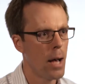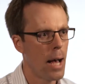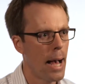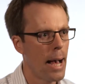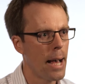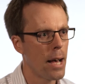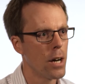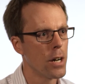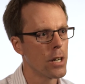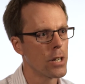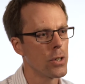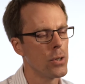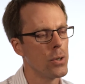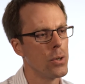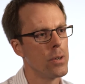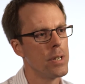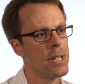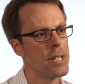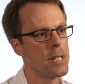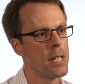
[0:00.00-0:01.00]
At our
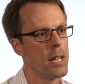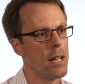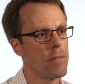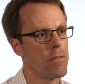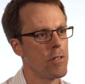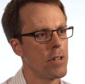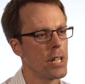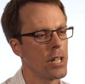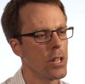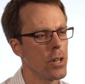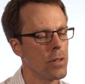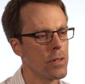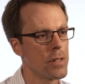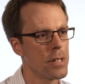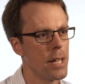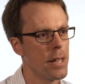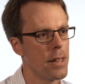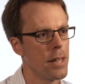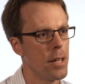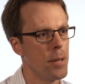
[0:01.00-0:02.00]
core is delivering
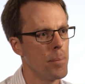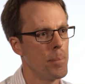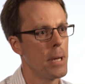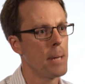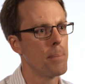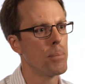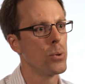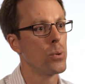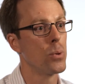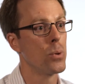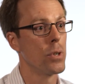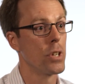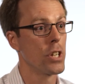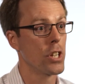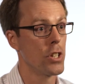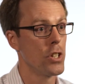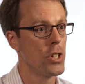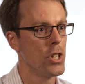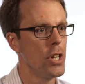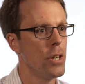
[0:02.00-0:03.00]
content that people
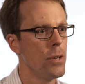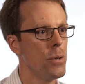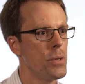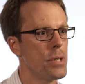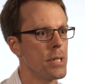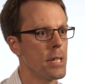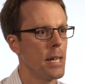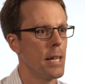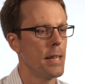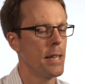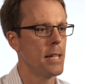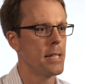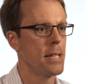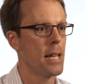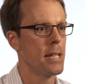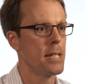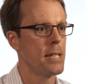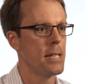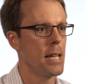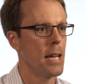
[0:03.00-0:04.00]
can use in their
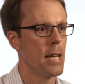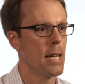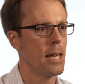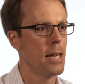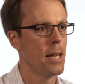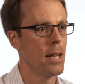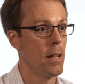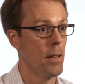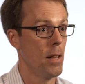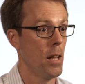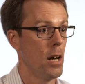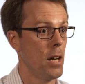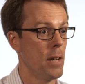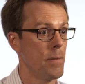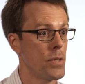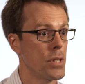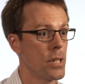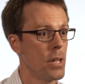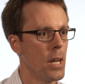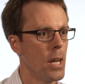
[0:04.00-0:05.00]
day-to-day
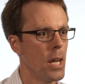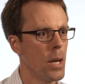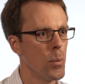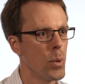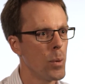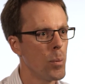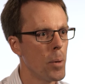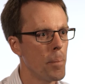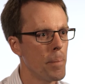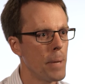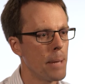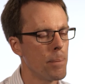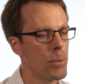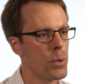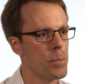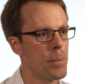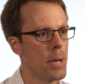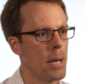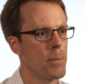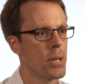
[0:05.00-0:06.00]
lives. We want people
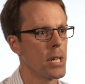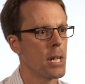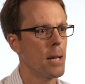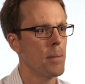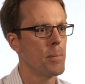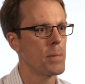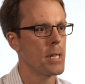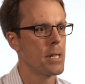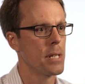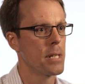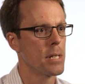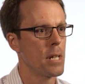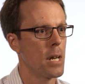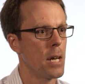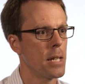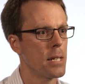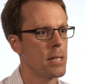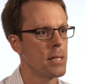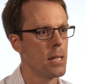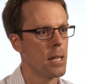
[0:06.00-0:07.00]
to be able to come to the
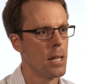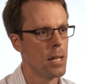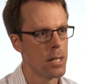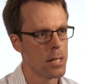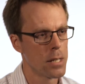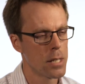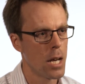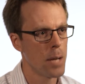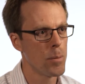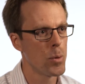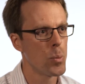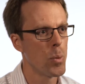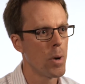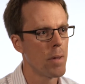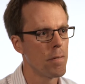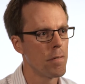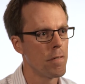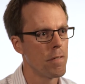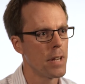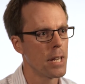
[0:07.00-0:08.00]
site, type with
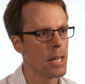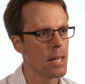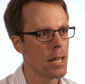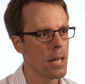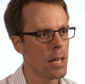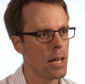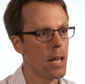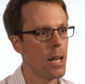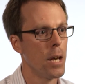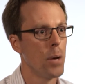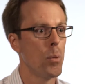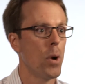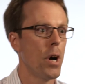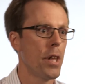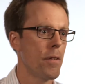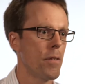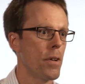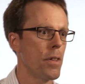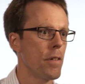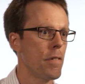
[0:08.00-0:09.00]
one finger while
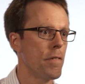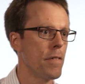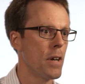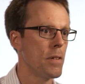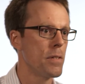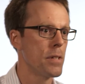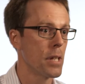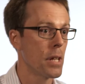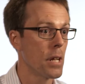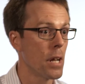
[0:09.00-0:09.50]
they're on the phone to the